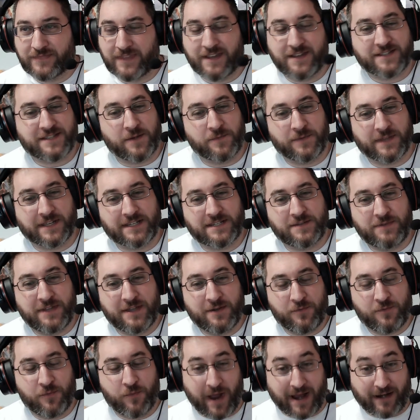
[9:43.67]
Something to be
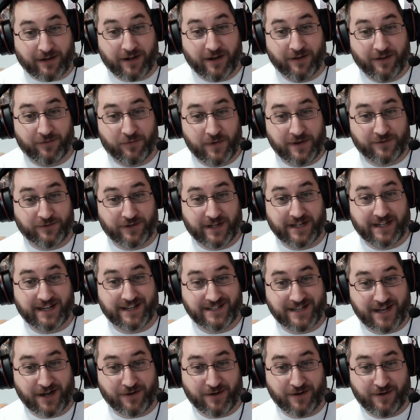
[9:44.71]
aware of when reading
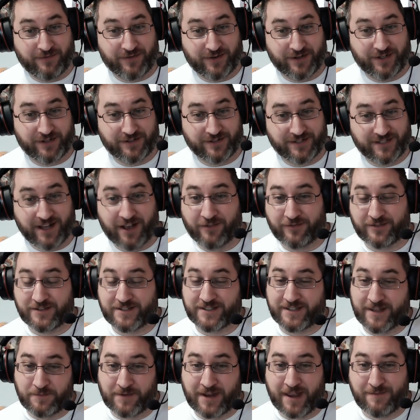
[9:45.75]
tarot for yourself.
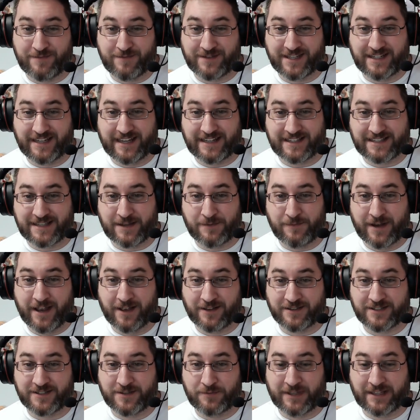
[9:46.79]
Sometimes you need someone
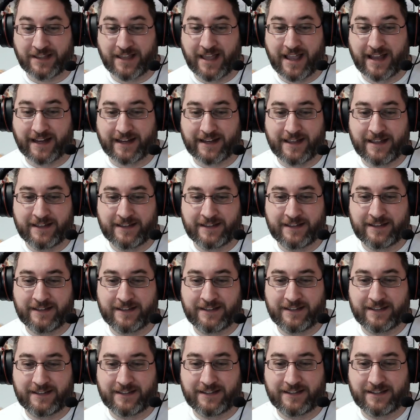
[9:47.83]
else to be like,
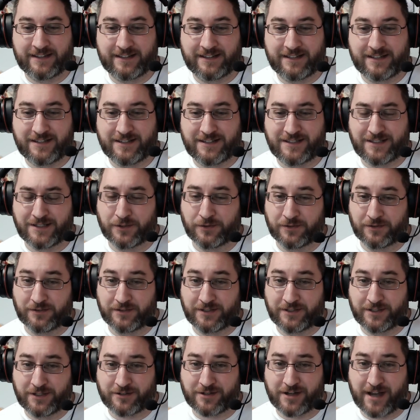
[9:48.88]
dude,
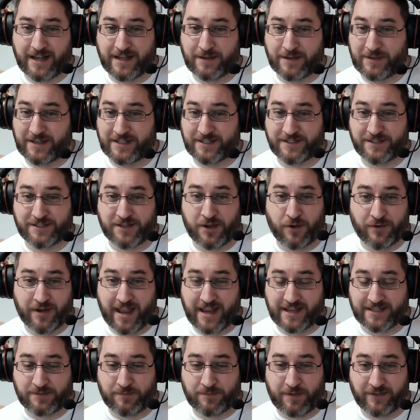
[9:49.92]
you're trying to be so
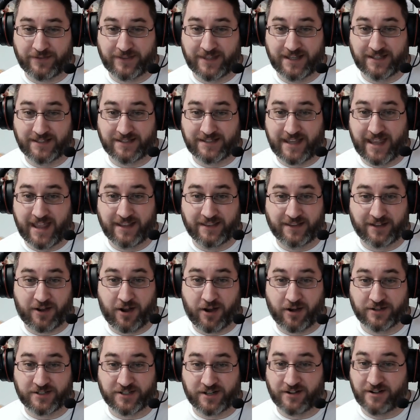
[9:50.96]
nice about this, and the
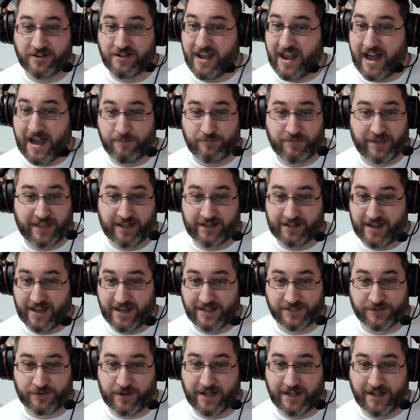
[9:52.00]
cards are not being
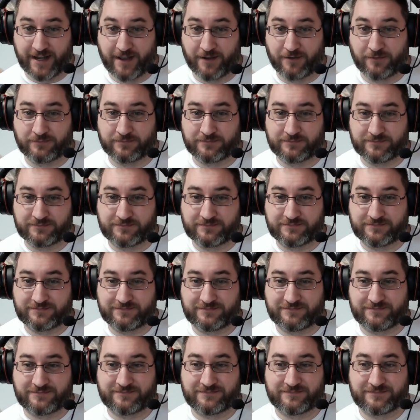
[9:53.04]
nice right now.
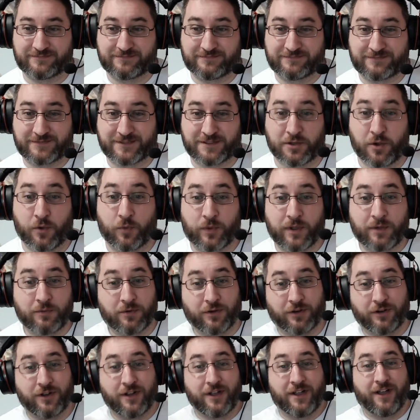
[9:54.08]
So we
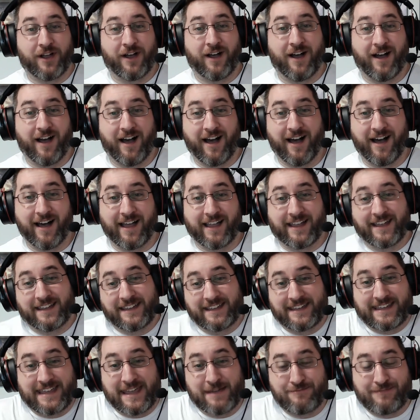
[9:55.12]
will uh,
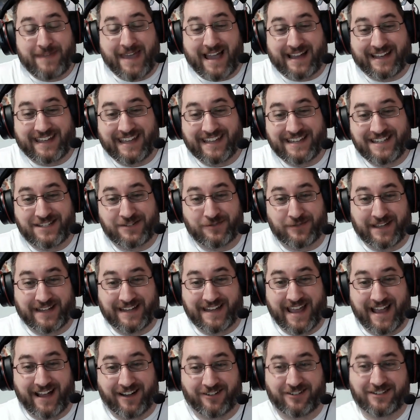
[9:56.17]
get back into it
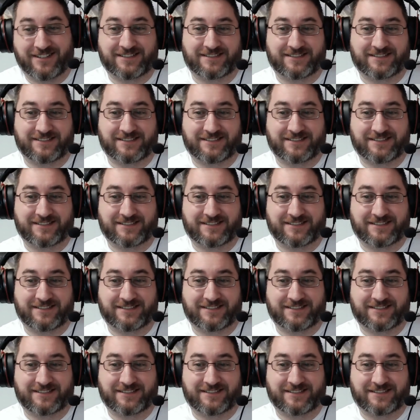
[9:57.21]
now.